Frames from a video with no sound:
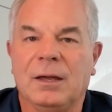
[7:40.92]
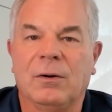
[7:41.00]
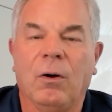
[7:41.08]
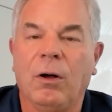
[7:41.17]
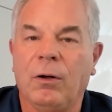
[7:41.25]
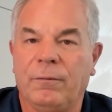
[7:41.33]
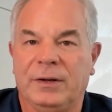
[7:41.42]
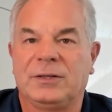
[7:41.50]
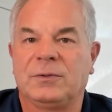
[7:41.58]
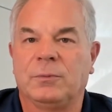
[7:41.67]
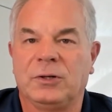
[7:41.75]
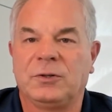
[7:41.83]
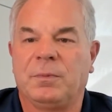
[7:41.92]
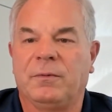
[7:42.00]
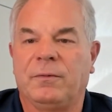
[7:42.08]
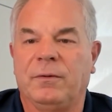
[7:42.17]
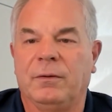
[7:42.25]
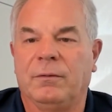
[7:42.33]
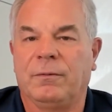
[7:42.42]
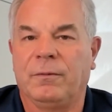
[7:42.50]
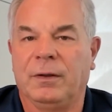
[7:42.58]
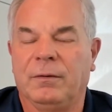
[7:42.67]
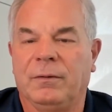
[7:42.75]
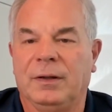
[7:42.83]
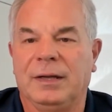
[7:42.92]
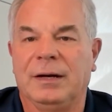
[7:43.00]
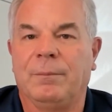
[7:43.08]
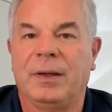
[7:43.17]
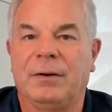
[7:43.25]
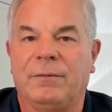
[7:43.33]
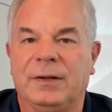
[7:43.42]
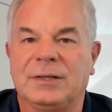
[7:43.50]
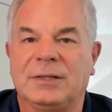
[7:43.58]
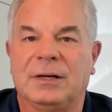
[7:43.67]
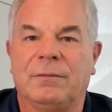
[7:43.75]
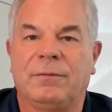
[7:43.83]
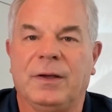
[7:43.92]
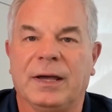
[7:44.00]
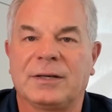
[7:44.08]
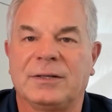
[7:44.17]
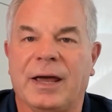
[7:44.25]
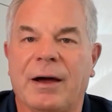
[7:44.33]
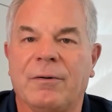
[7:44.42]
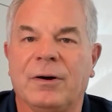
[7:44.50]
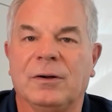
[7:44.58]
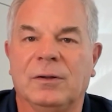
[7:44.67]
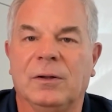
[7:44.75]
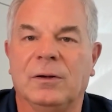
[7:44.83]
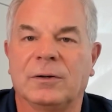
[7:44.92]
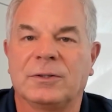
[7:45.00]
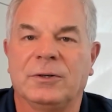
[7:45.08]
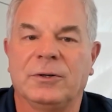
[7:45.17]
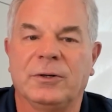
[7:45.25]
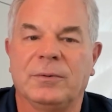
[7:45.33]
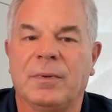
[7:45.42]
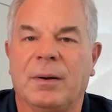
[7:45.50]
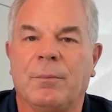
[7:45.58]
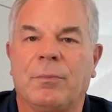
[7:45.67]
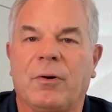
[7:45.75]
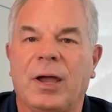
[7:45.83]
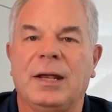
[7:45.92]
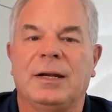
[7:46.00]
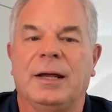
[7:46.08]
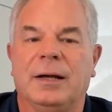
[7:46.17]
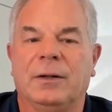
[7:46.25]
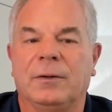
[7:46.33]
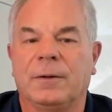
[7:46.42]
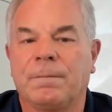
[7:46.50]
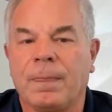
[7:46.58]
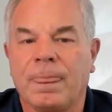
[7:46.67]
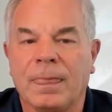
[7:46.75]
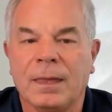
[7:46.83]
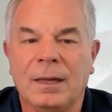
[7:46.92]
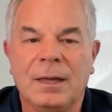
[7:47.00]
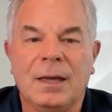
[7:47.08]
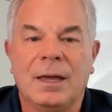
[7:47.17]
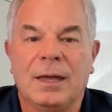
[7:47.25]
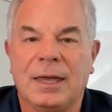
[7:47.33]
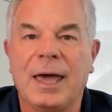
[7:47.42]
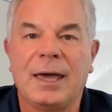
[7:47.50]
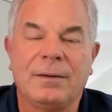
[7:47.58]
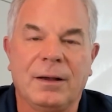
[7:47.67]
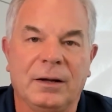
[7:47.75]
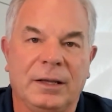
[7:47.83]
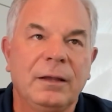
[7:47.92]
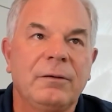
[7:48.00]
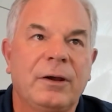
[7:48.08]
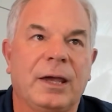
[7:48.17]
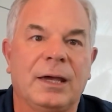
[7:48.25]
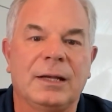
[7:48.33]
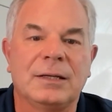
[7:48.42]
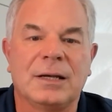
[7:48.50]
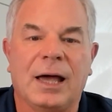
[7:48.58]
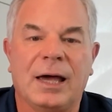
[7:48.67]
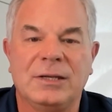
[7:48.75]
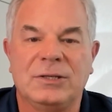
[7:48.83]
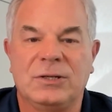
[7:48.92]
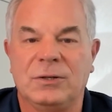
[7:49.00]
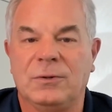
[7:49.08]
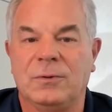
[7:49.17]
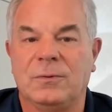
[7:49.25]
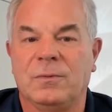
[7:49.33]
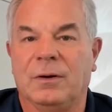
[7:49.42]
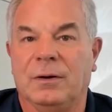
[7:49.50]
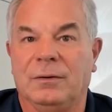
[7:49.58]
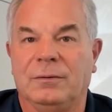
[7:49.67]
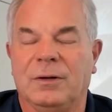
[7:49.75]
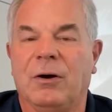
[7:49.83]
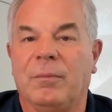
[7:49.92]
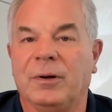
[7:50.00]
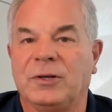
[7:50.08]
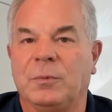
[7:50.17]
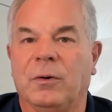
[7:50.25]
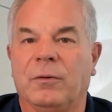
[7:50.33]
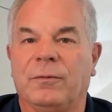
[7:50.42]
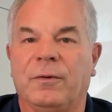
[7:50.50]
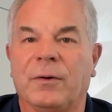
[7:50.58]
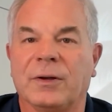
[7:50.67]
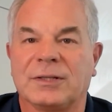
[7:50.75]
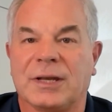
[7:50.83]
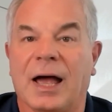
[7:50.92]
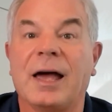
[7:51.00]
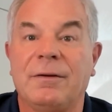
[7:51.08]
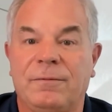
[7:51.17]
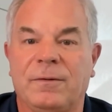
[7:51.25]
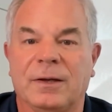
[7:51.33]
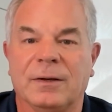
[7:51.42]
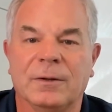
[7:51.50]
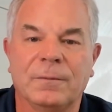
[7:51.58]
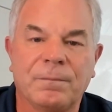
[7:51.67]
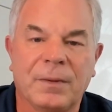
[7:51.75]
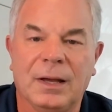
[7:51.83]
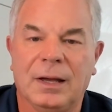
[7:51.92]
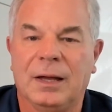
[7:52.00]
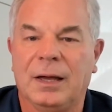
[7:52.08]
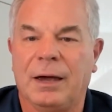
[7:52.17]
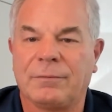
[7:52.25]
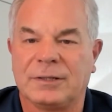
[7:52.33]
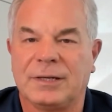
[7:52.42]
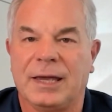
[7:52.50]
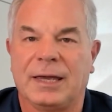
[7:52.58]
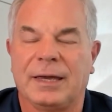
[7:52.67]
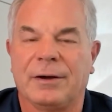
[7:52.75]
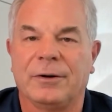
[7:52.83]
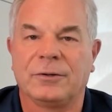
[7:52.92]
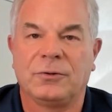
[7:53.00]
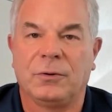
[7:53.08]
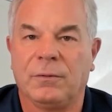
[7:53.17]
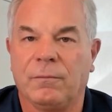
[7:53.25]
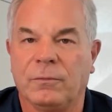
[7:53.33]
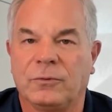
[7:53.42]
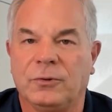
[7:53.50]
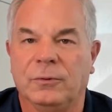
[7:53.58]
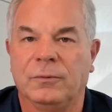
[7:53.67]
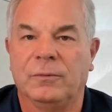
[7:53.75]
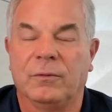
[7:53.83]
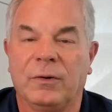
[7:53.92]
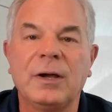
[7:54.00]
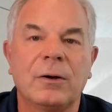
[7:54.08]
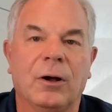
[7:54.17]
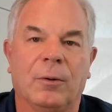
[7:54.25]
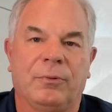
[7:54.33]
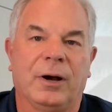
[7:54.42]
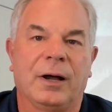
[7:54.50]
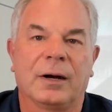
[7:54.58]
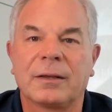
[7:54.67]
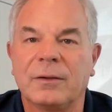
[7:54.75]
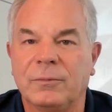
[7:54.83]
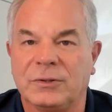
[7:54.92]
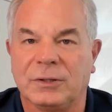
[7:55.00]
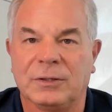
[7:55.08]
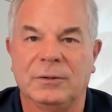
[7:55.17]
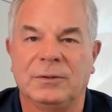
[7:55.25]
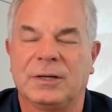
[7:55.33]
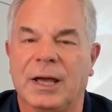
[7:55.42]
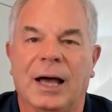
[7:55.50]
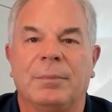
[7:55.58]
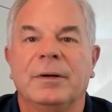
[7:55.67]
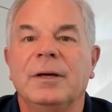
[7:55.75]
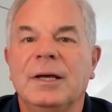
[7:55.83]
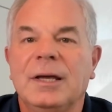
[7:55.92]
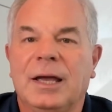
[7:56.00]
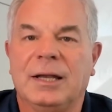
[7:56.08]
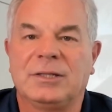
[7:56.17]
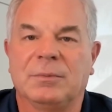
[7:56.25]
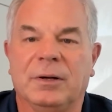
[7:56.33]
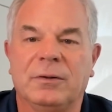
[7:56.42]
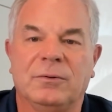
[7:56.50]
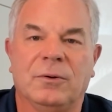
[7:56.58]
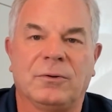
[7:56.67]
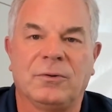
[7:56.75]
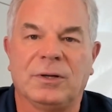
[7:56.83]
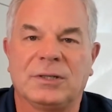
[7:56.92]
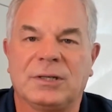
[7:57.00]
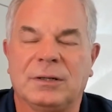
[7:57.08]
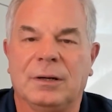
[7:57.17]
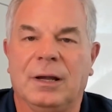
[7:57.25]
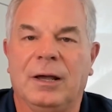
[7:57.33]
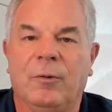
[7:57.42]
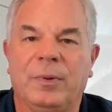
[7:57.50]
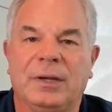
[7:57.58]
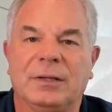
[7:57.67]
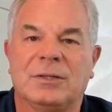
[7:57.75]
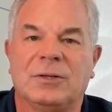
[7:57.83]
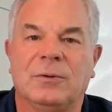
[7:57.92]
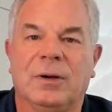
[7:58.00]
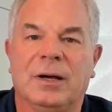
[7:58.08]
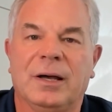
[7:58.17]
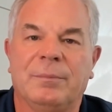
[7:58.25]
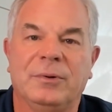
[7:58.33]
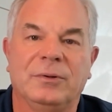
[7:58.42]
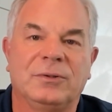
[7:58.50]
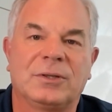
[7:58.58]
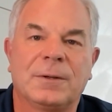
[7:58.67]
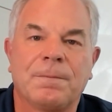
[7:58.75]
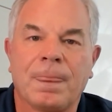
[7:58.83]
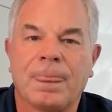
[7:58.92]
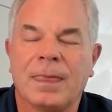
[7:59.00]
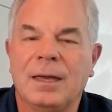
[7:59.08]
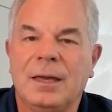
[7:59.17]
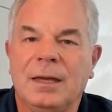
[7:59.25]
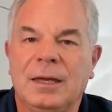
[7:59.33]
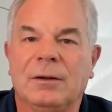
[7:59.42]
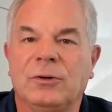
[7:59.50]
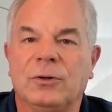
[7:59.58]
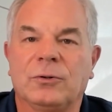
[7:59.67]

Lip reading: All this, which, benefits and affects our long-term brain health. Yet, on the other hand, I do know how much more focused I feel after taking our True Recall product, which includes GABA and some other nutrients helping to boost, your